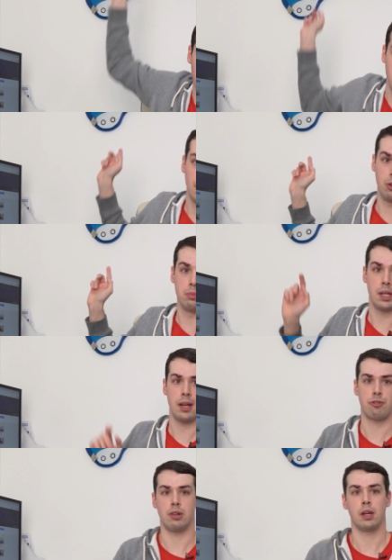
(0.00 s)
in your home's
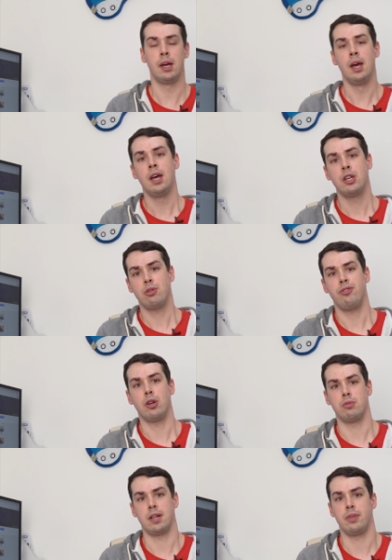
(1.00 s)
electric. So if you
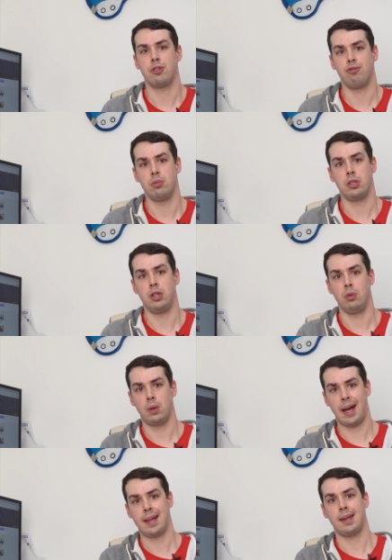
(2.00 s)
go down this route, you
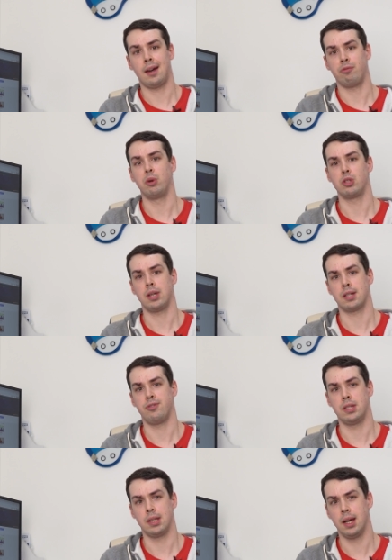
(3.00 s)
can have motion
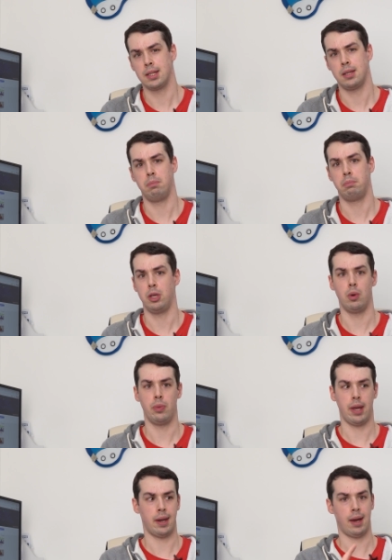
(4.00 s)
activated lighting, but you won't
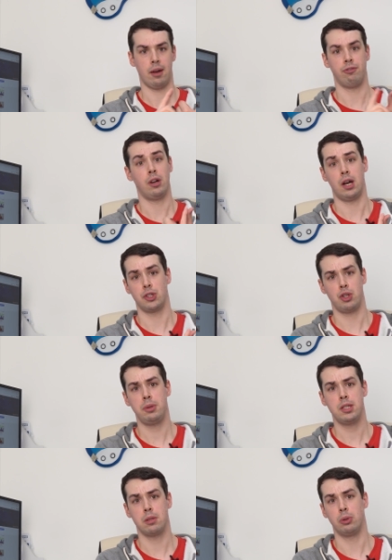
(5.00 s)
then have
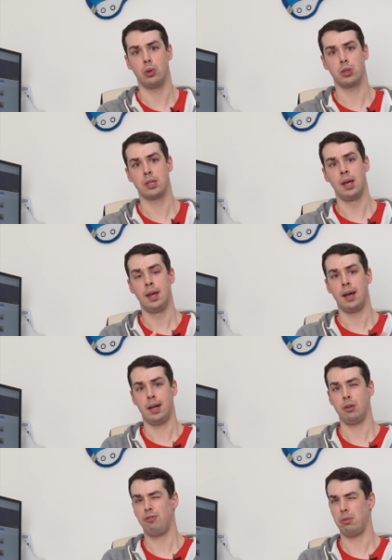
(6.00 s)
RGB support,
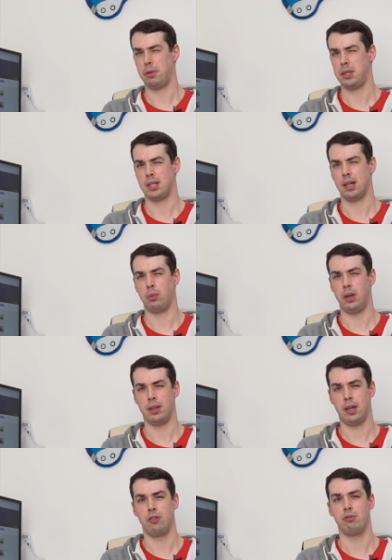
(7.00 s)
and you'll probably be stuck with
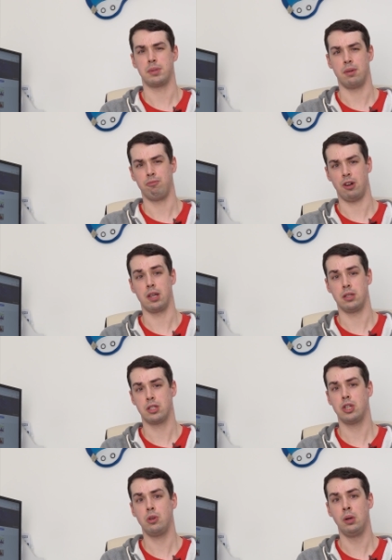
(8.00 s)
100% brightness
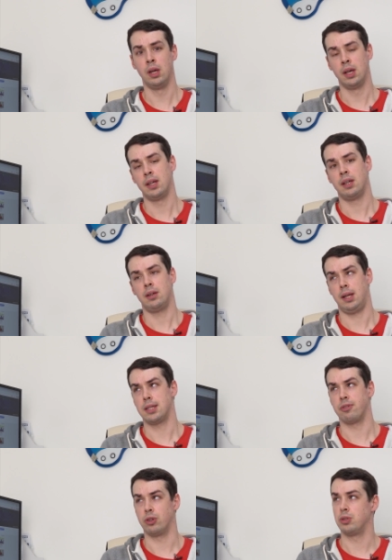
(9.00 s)
too,
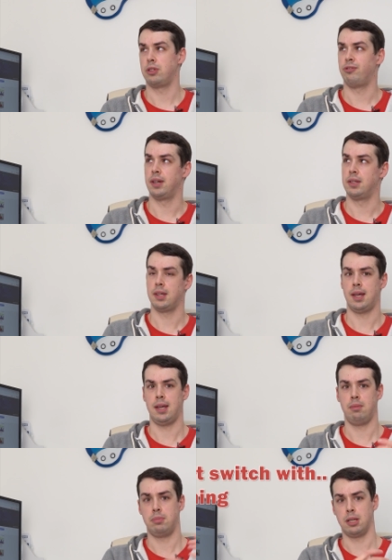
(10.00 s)
Unless, of course, you find
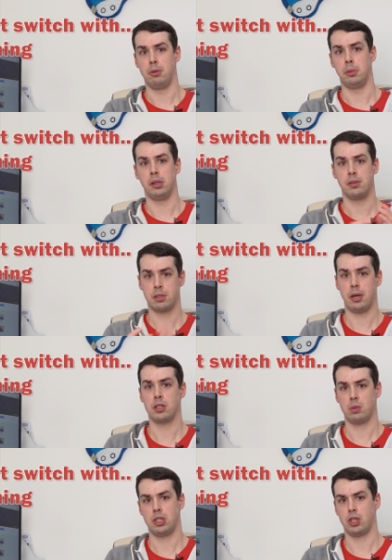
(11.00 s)
a dimmable smart
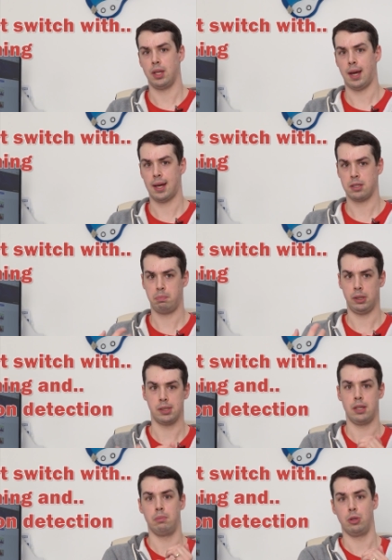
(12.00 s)
switch that has
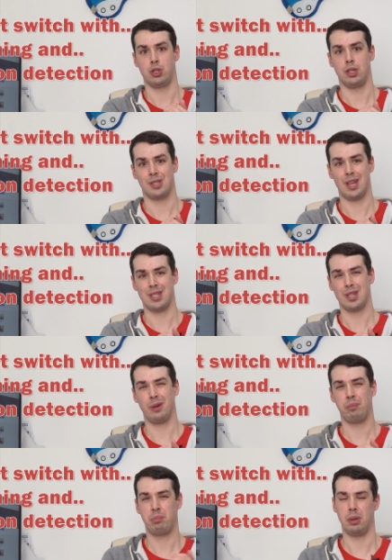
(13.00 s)
built-in motion
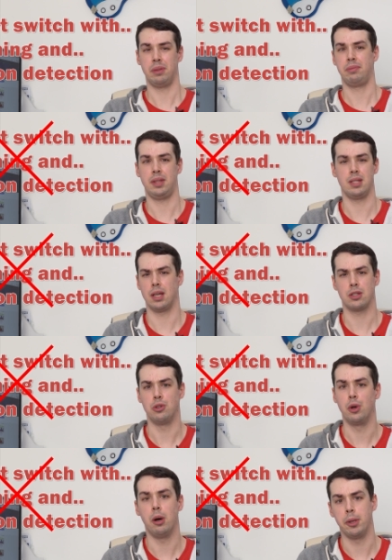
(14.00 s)
sensing, but these aren't
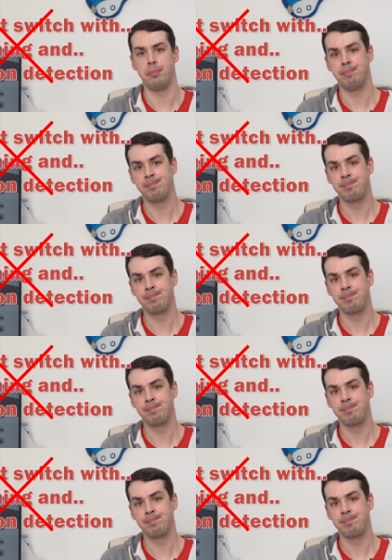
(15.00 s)
too common.